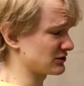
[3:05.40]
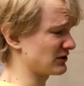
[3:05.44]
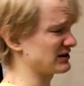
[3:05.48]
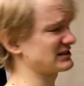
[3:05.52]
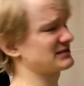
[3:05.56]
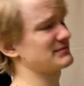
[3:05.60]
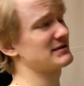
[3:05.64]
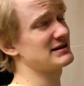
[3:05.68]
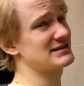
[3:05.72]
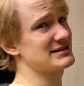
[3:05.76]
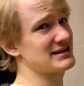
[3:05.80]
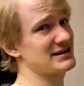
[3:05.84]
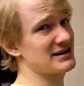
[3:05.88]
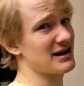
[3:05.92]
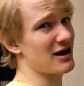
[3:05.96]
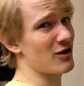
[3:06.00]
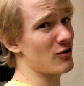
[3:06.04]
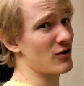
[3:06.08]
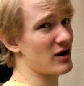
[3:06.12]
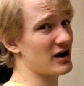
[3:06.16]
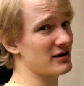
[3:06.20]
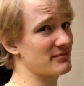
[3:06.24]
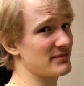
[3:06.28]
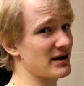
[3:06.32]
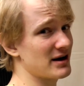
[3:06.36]
So what's missing
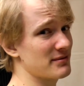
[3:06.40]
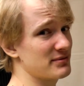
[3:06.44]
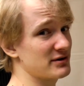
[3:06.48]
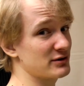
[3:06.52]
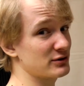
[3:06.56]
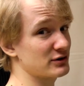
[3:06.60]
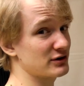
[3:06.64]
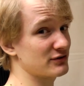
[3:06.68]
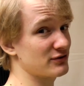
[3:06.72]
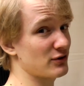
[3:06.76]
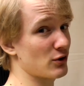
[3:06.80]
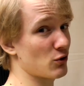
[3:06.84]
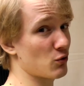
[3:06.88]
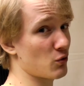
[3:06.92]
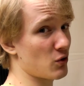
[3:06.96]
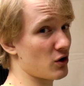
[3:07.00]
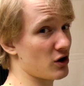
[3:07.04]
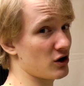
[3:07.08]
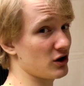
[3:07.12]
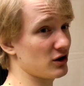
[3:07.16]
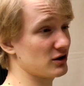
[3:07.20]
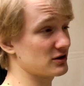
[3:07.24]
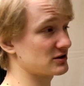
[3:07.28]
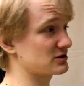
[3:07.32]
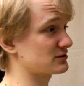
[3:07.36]
now are my beautiful
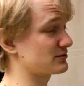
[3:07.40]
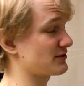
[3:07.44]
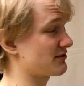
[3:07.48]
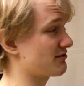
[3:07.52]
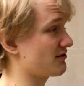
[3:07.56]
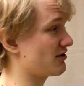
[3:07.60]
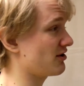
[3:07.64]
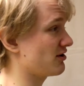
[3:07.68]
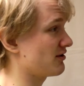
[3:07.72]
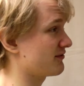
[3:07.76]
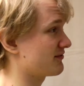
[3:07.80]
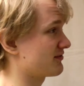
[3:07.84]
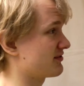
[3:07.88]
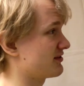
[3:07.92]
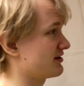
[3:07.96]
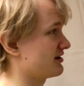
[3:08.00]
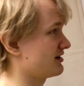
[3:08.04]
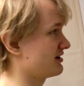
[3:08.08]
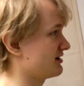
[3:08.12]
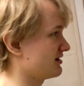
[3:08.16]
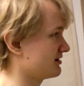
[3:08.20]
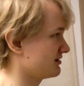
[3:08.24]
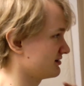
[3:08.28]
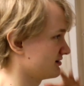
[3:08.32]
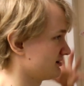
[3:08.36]
walls with all of
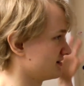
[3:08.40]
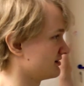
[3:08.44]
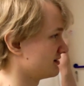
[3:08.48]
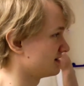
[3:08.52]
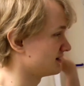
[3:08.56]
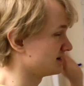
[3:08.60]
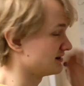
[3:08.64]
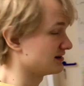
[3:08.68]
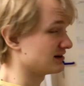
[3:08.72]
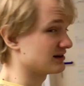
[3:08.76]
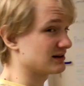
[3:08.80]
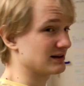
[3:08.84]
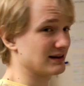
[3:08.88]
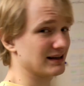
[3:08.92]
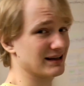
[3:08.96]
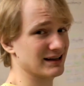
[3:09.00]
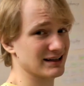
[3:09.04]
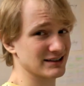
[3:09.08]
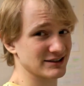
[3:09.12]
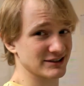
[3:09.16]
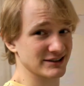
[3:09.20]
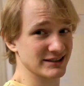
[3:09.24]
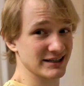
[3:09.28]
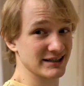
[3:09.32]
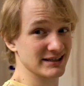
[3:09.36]
the
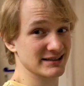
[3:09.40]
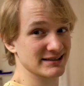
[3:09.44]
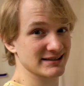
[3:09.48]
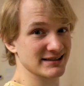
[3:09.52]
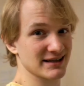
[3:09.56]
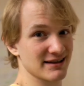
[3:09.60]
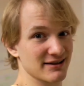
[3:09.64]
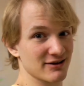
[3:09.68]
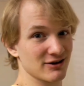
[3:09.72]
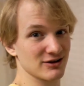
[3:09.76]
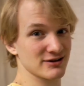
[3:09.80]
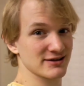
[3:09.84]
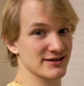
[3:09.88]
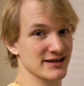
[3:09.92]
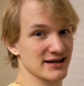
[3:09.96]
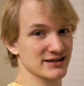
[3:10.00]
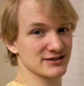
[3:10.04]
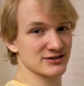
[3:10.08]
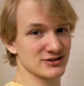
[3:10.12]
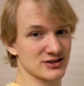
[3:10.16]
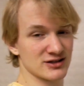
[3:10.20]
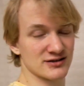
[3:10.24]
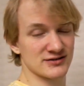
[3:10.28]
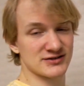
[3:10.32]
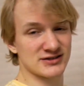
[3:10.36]
little sheets and all
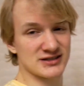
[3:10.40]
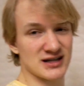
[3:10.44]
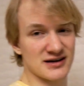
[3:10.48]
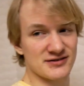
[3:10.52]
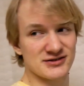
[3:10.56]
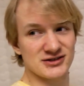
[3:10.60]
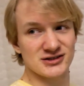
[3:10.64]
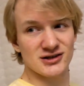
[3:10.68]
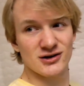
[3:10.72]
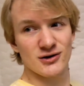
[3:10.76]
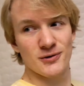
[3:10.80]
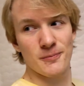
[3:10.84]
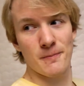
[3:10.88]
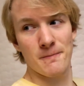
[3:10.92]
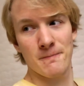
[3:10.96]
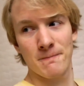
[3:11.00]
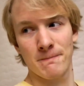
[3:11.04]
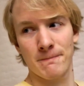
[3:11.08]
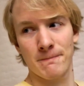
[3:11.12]
that sort of stuff, so